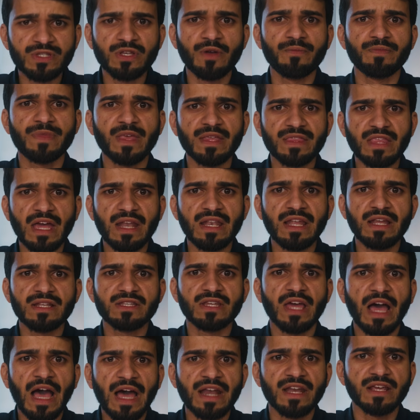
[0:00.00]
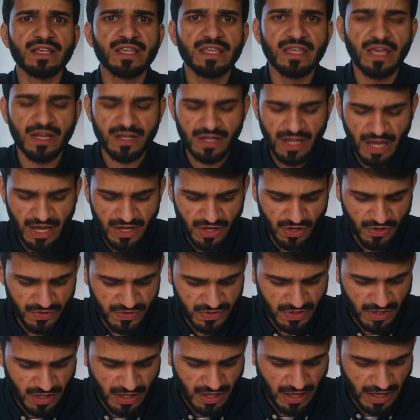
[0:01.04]
something that led to anarchy and
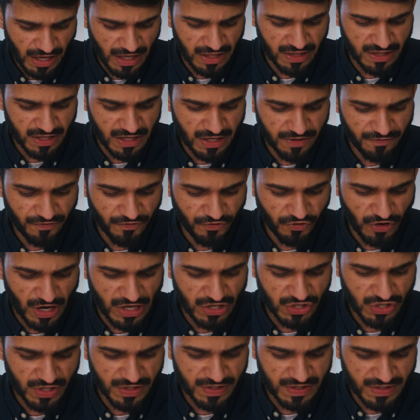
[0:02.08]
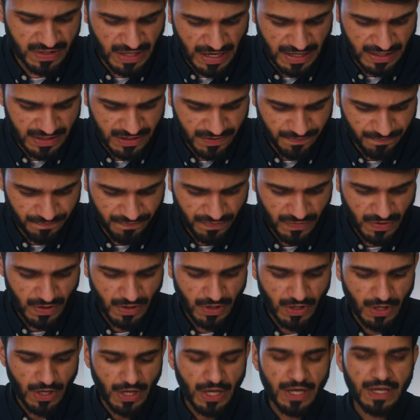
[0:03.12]
chaos in the French state.
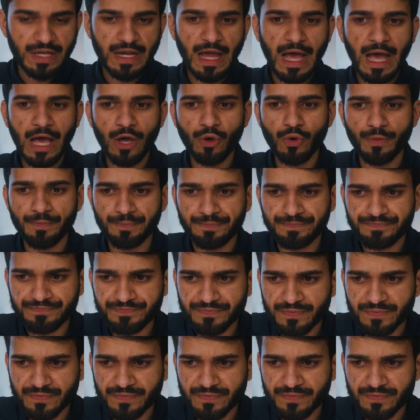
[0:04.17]
Now,